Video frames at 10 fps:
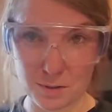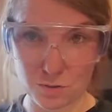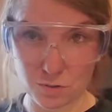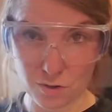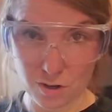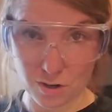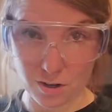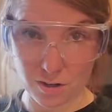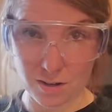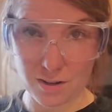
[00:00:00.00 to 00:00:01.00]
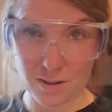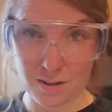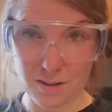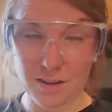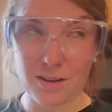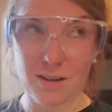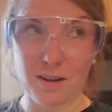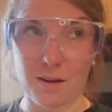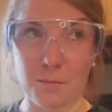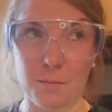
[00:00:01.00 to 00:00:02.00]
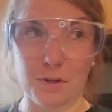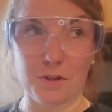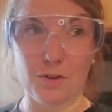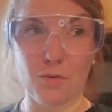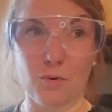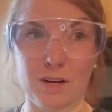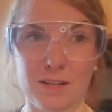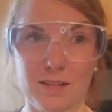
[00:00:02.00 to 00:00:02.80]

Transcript: strong, but you don't want